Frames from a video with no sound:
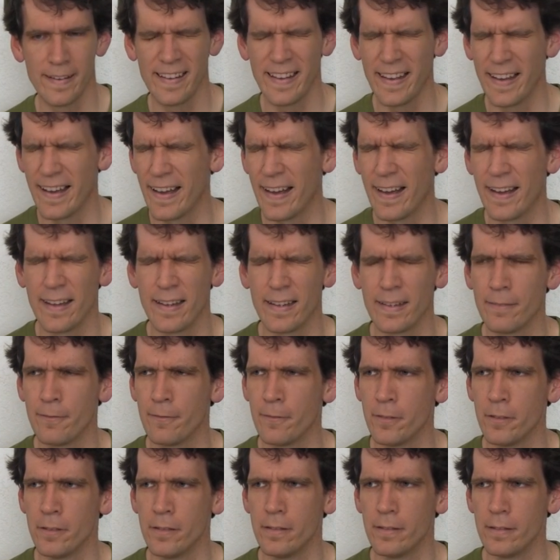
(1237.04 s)
yeah, I
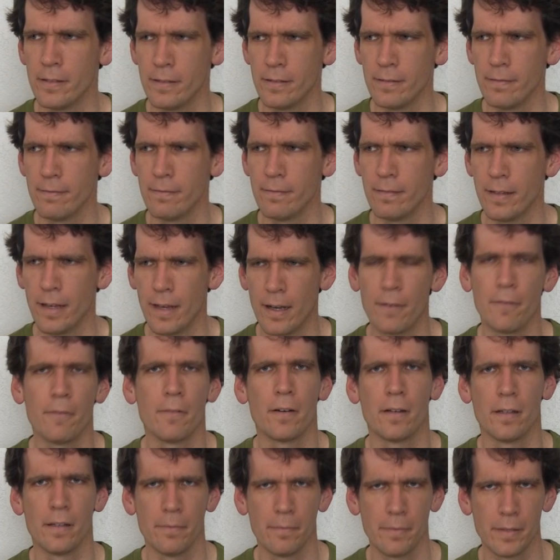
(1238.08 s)
would not
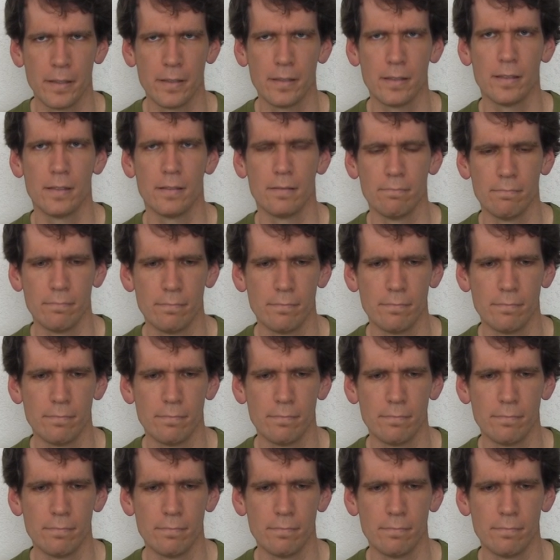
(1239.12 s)
want to